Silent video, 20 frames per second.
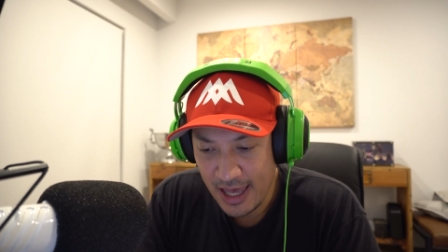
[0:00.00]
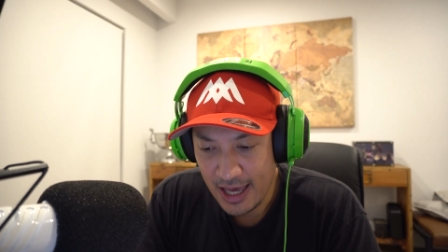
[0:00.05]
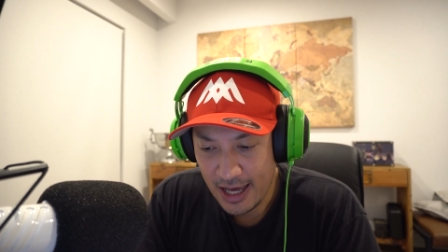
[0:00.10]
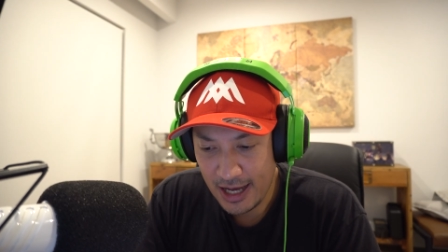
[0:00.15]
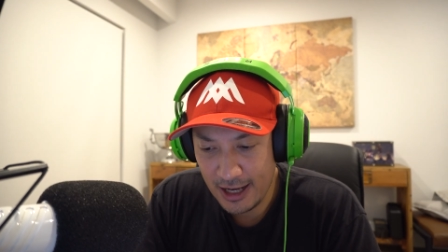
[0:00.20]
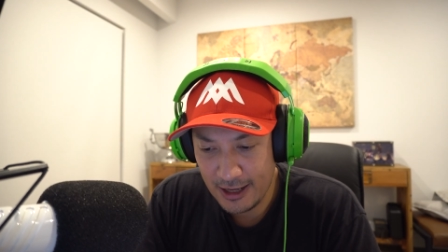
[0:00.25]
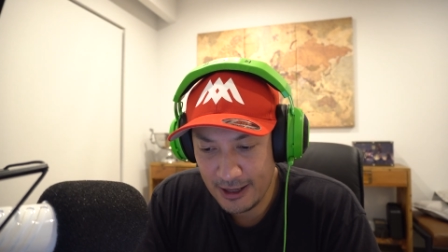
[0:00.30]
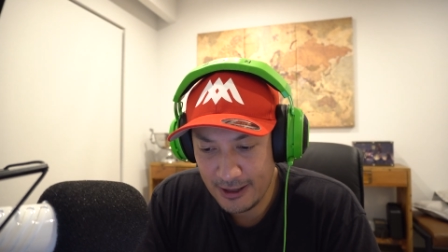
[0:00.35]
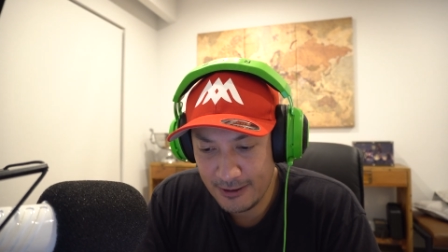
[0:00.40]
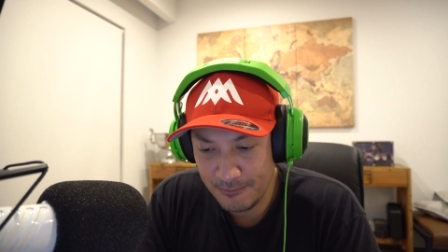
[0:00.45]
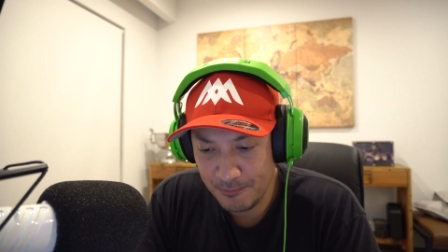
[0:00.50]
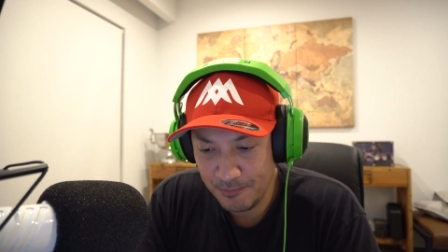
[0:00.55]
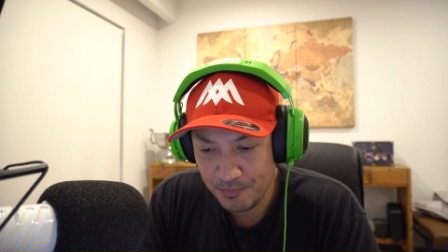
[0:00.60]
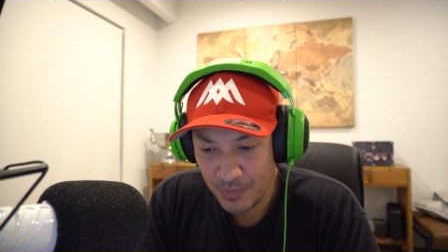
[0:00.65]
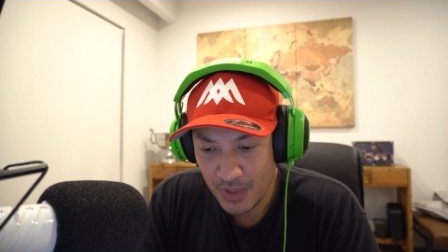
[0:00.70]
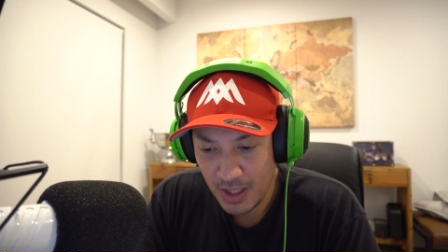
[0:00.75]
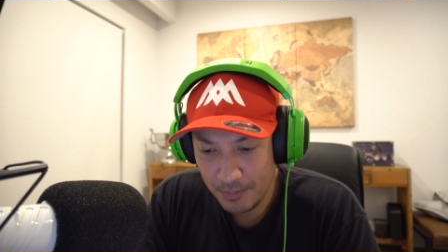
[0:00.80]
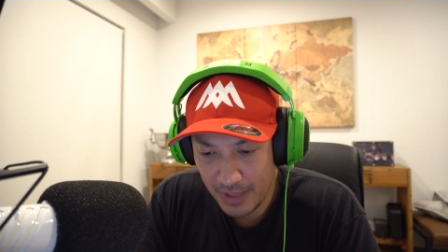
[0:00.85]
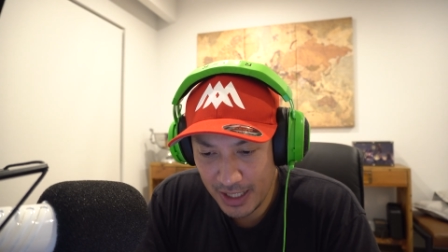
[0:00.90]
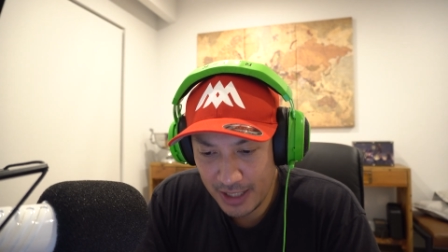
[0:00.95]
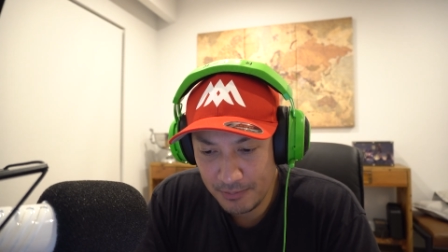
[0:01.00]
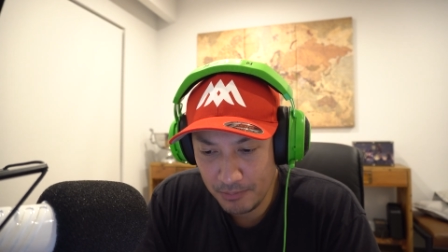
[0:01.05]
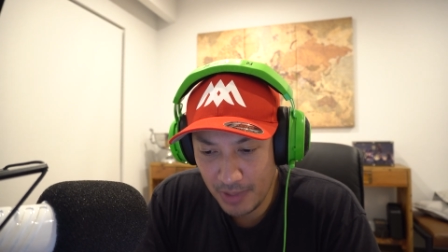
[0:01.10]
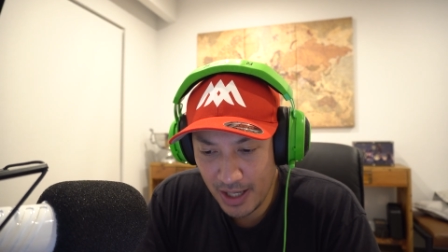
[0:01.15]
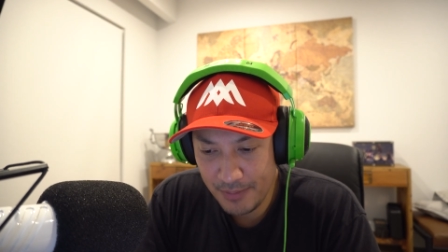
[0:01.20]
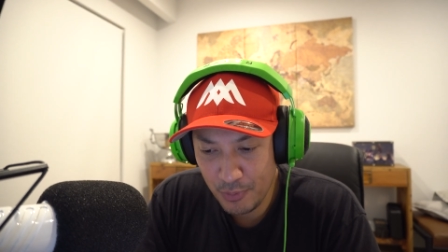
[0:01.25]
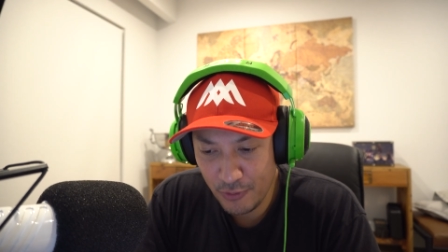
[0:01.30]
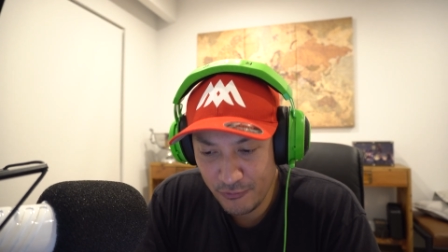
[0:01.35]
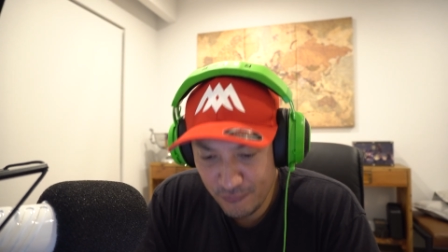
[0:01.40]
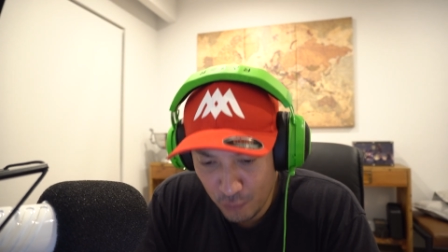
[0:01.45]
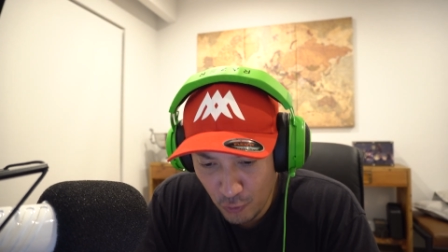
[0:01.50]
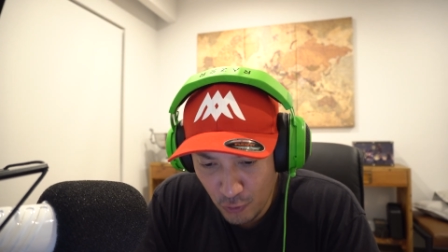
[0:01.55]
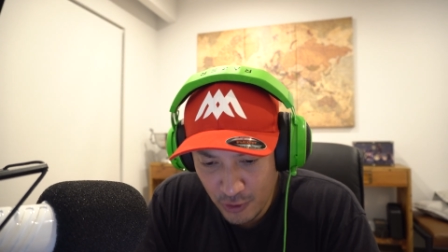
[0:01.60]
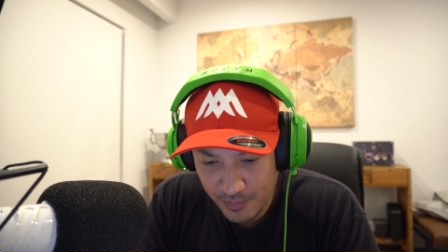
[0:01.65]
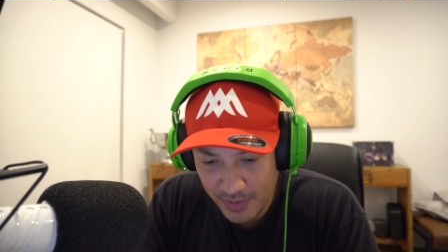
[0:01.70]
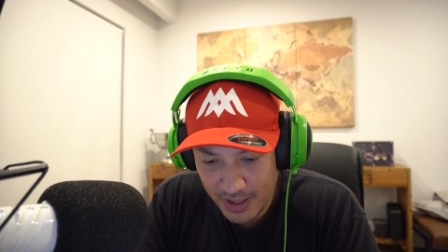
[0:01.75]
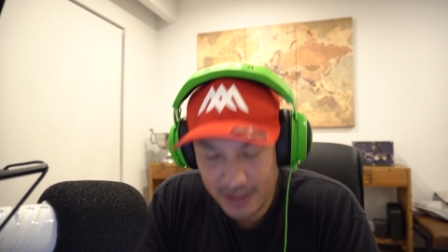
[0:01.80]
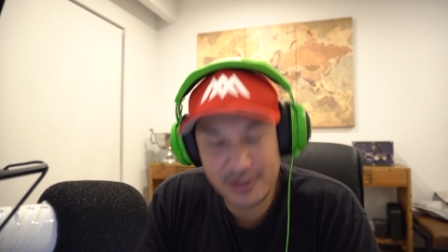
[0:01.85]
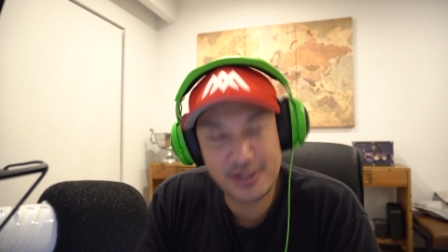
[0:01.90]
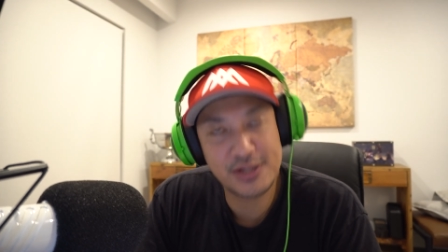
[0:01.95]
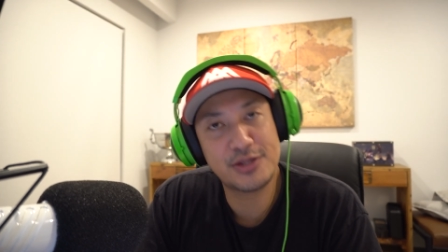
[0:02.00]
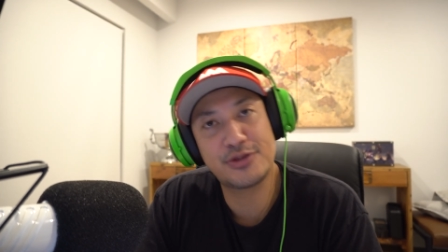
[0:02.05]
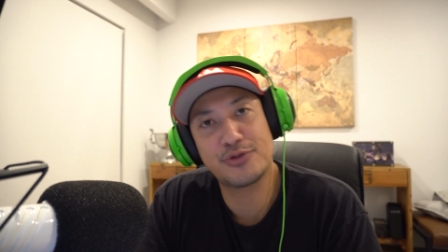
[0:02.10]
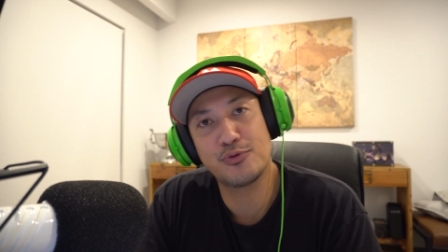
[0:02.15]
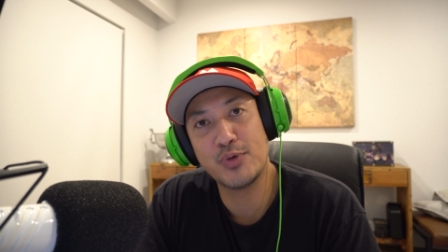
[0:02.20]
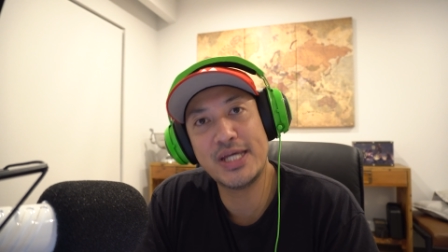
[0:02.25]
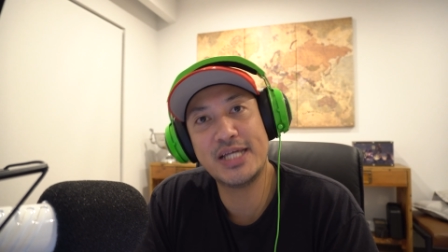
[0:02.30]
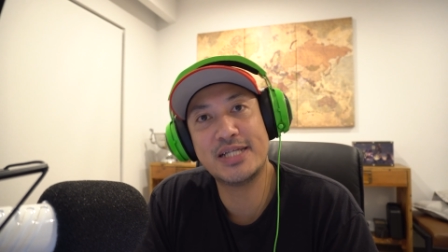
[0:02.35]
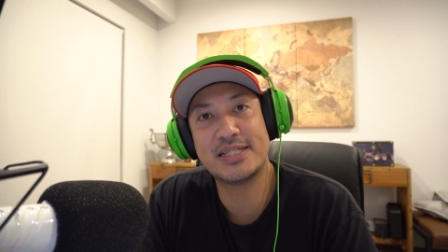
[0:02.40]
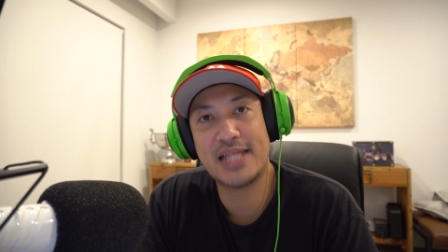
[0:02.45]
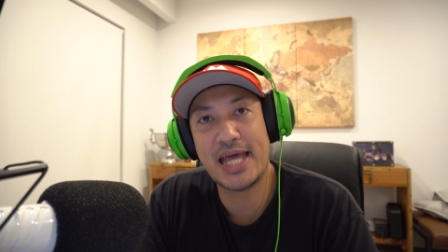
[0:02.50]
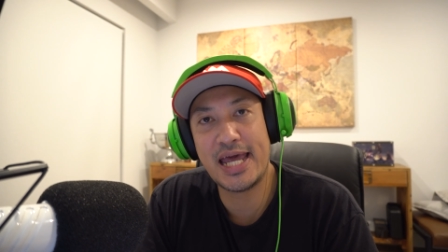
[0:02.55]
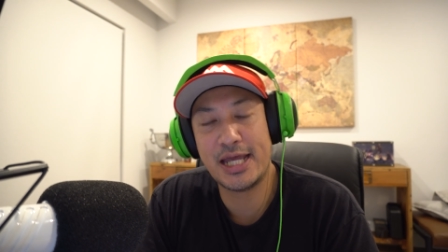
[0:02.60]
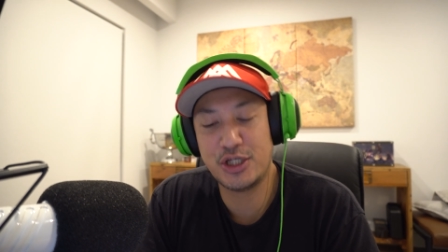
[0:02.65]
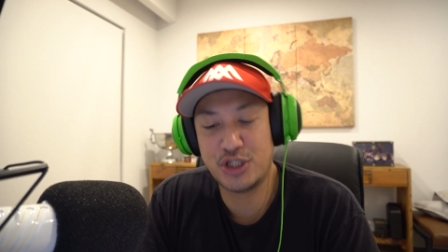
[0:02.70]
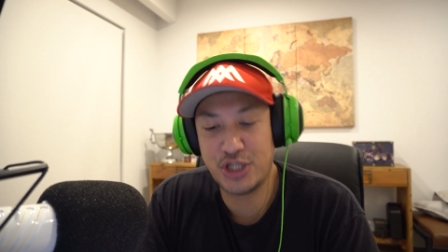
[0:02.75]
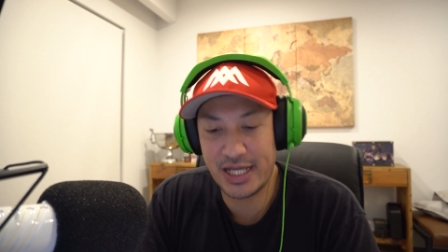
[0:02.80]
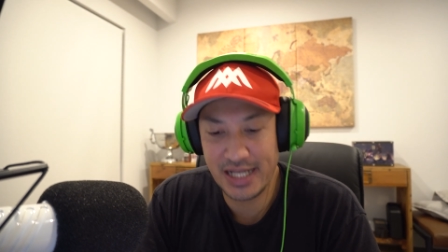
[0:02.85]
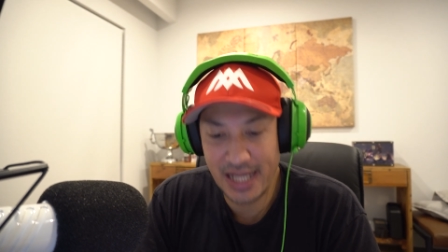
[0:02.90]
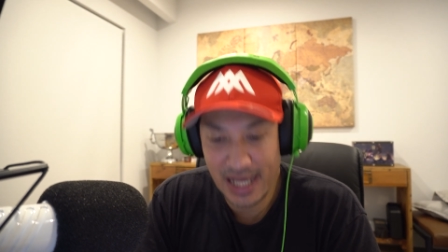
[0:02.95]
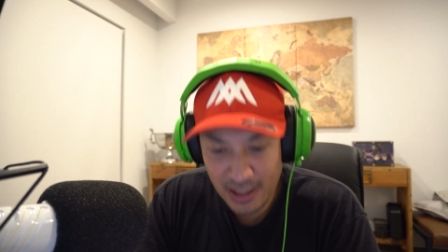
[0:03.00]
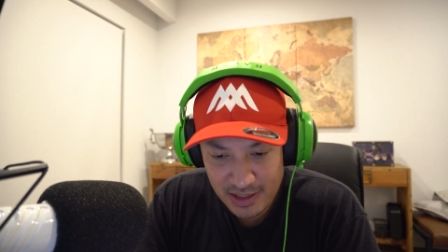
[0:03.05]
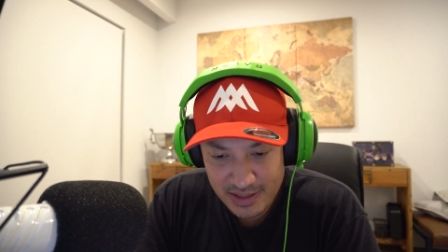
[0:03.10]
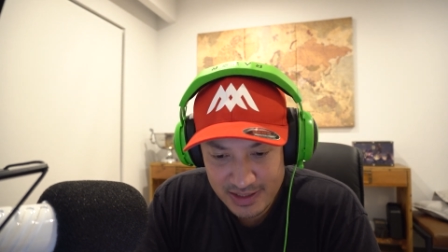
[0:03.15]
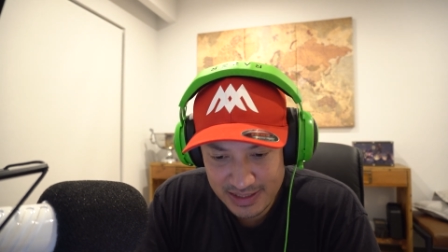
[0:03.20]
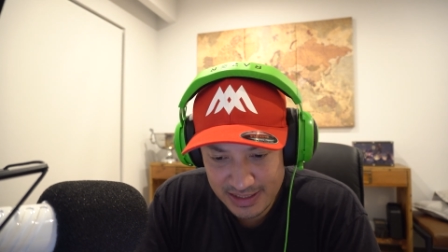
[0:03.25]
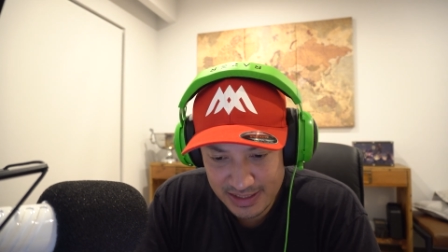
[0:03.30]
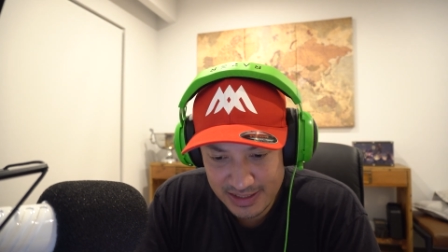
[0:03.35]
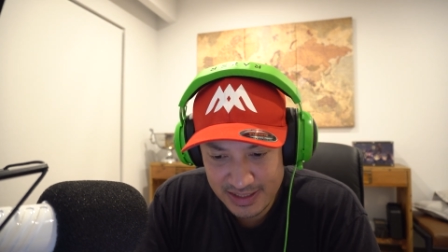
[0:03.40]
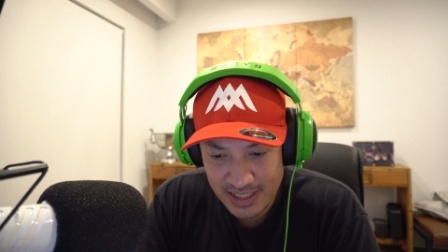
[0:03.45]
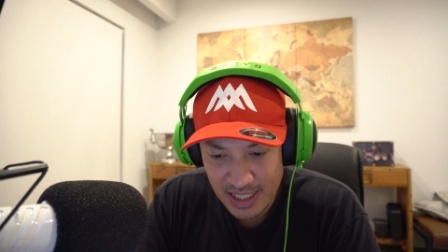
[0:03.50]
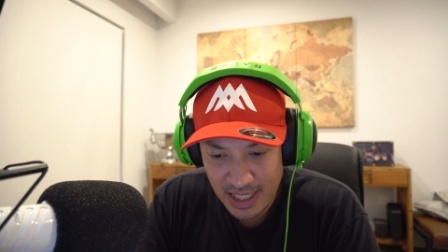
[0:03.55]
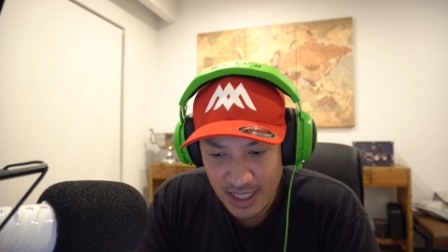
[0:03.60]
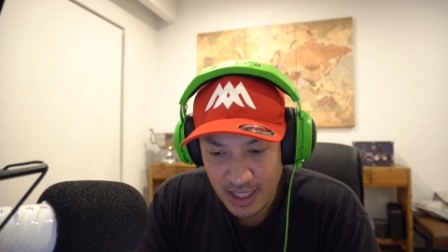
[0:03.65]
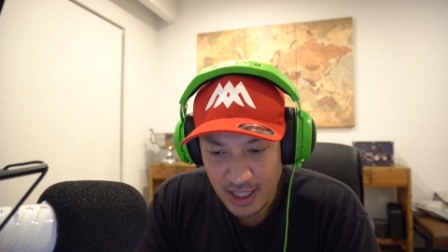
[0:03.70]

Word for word: Um, but by performing the three stage analysis,